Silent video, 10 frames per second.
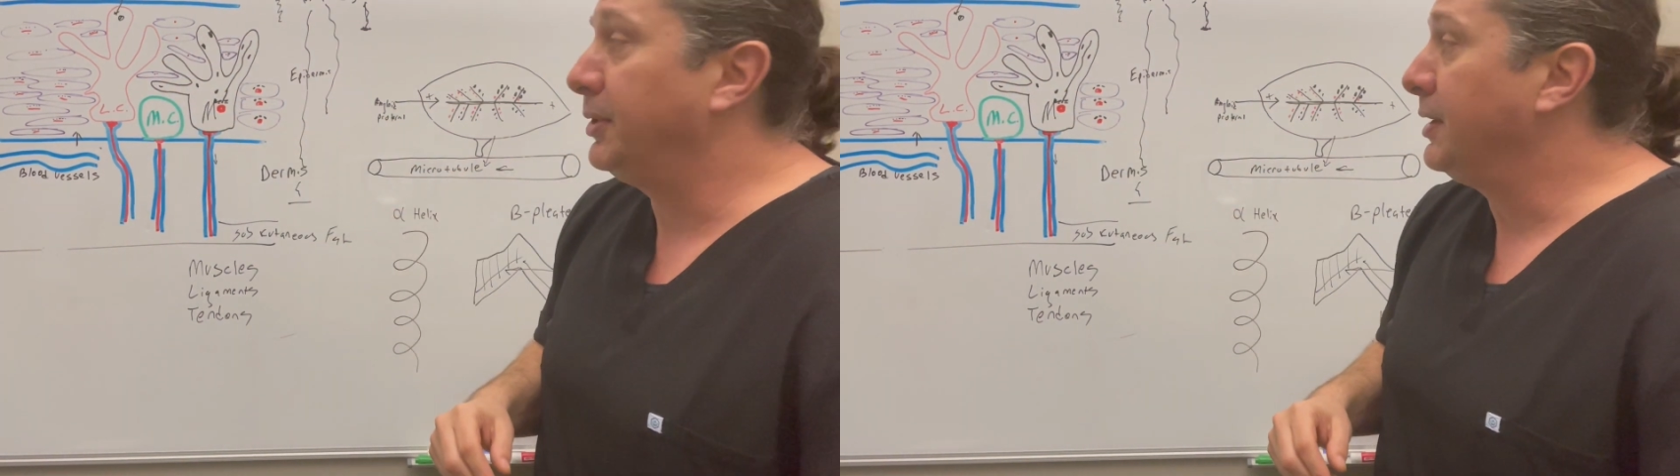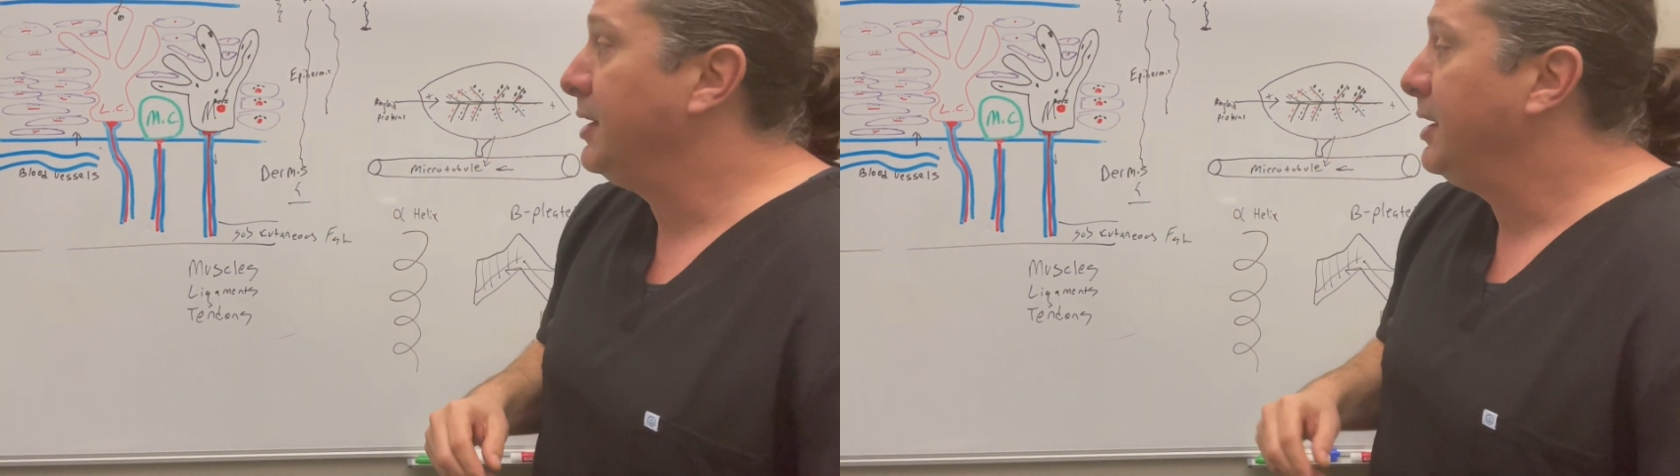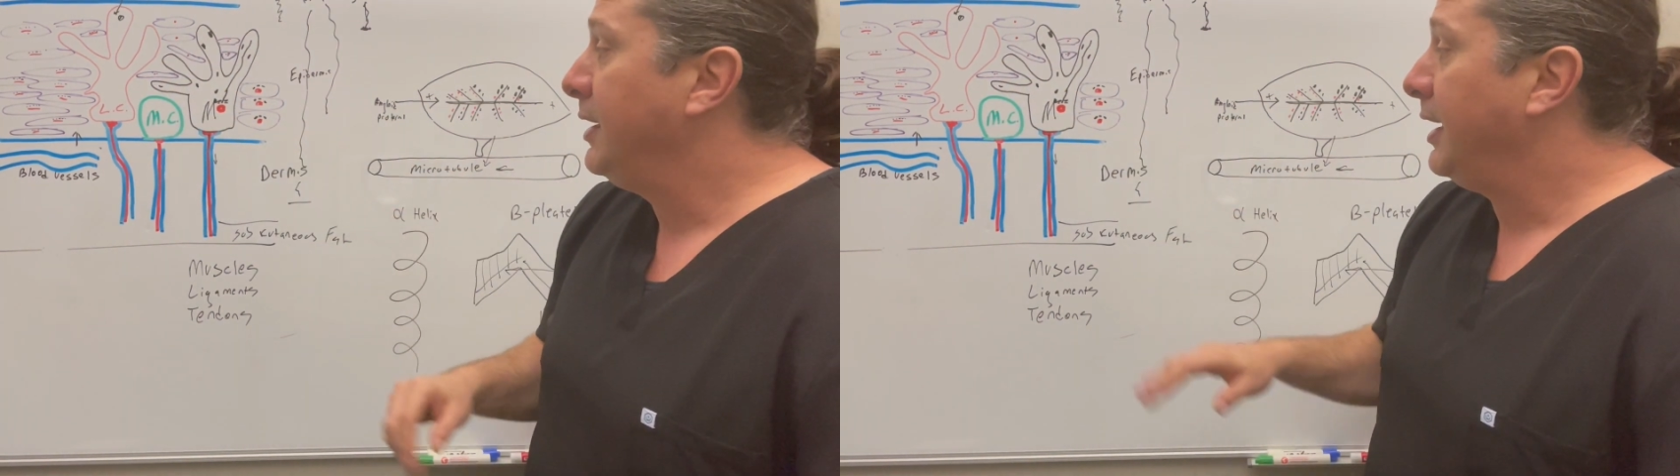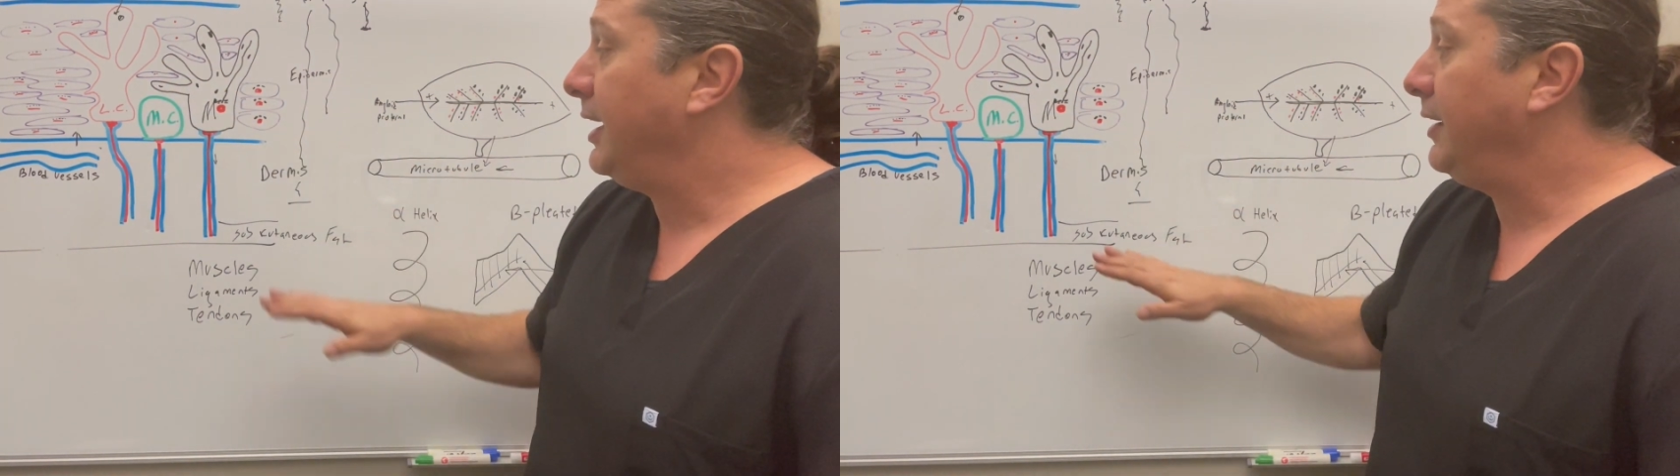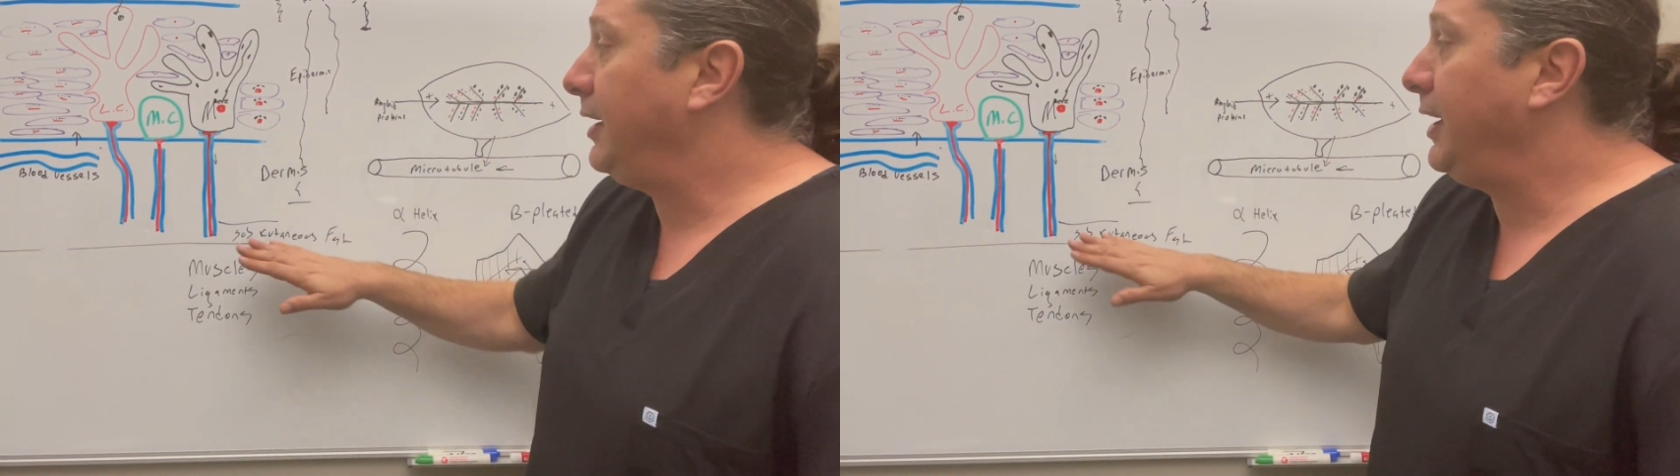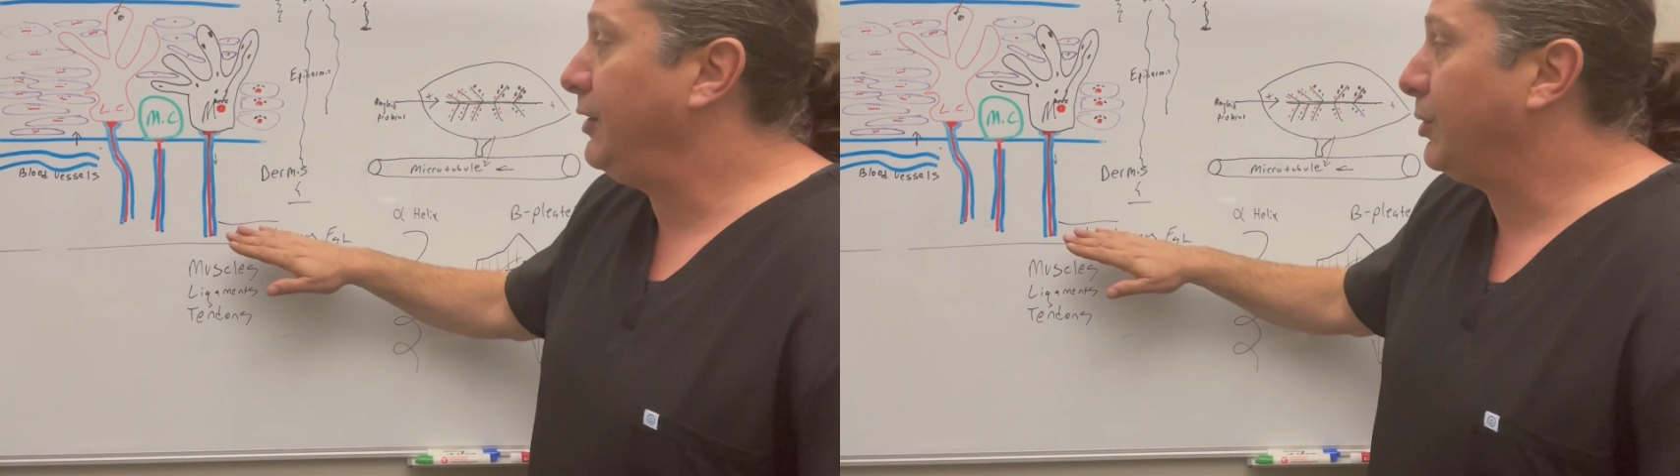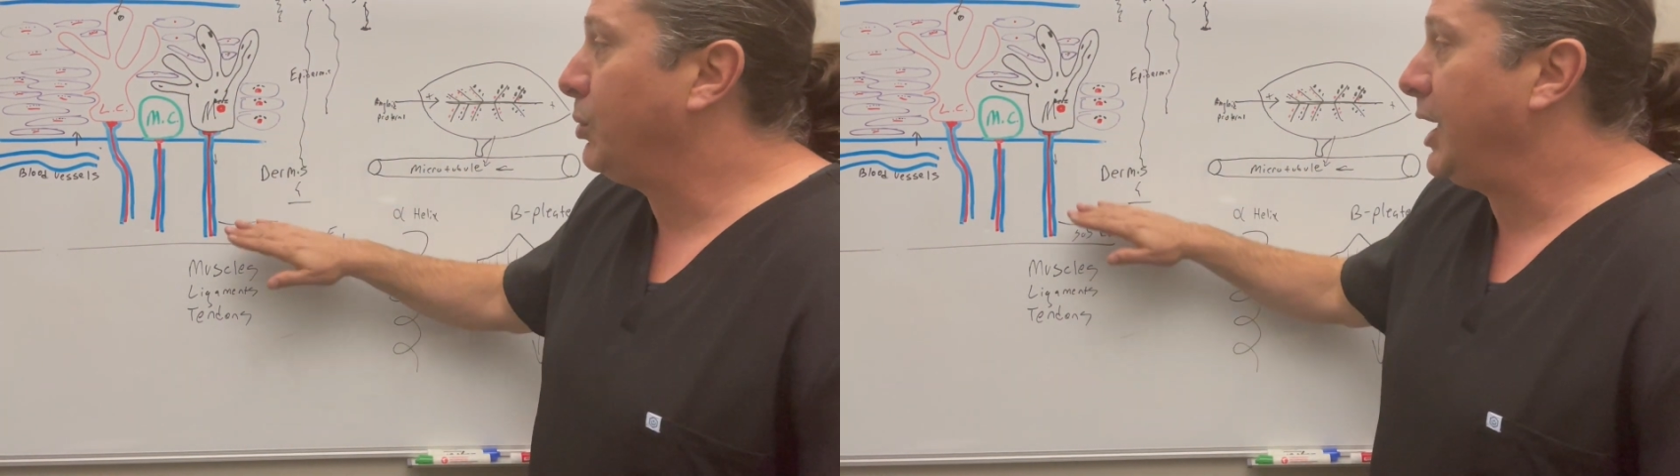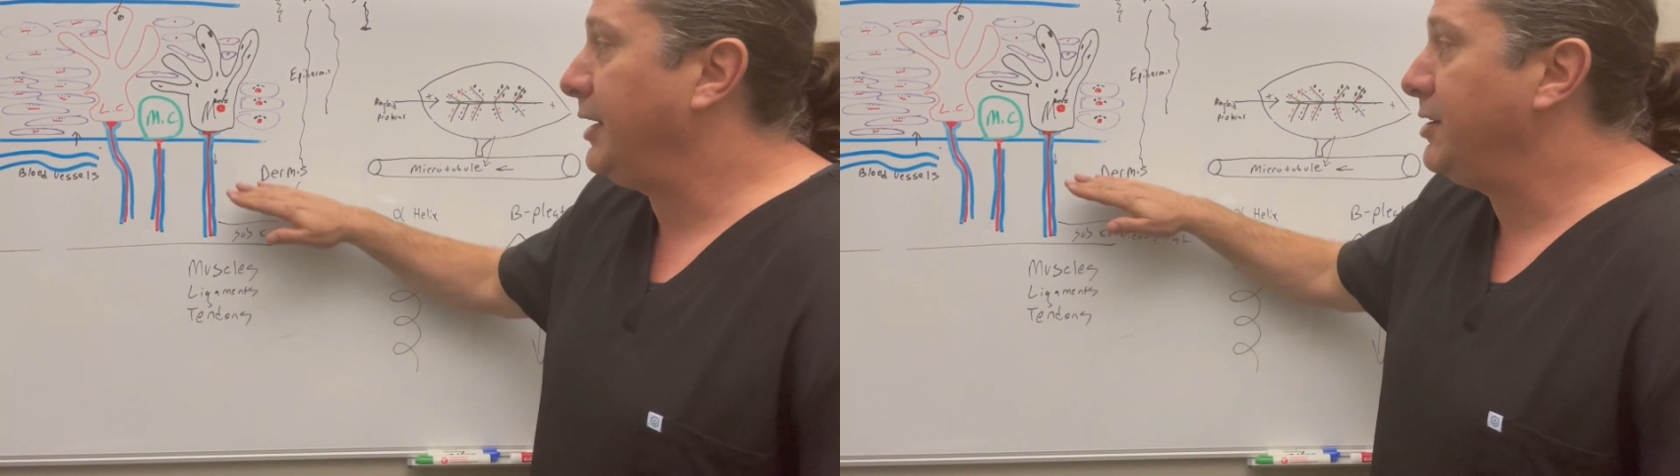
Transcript: But either way,